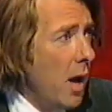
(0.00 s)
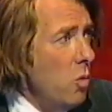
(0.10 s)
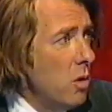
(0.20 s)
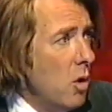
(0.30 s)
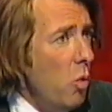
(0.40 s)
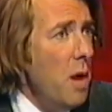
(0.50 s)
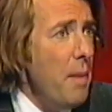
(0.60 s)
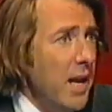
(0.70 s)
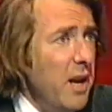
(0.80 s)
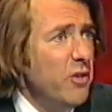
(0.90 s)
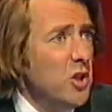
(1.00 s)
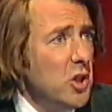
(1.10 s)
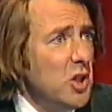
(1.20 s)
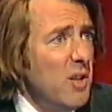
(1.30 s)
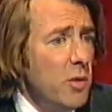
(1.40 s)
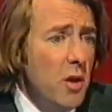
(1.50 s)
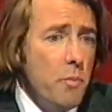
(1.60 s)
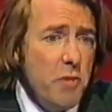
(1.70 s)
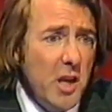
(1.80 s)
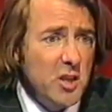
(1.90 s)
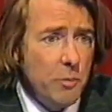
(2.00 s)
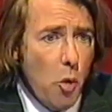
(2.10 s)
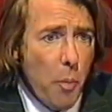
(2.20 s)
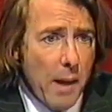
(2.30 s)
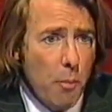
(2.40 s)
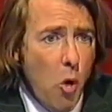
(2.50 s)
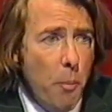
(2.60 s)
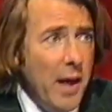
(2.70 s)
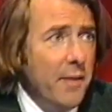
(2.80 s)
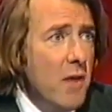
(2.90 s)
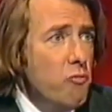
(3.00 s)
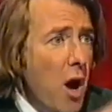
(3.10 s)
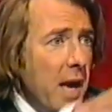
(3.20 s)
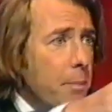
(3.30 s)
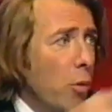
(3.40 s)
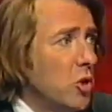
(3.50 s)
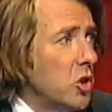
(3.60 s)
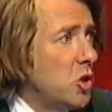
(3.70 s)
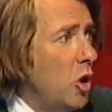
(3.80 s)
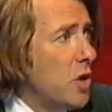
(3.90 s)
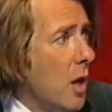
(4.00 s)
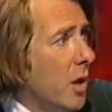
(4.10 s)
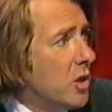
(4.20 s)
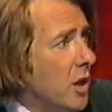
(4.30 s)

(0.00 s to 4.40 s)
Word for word: want to know. What a magnificent achievement. The British have brought back more bling than Whitey brought to the studio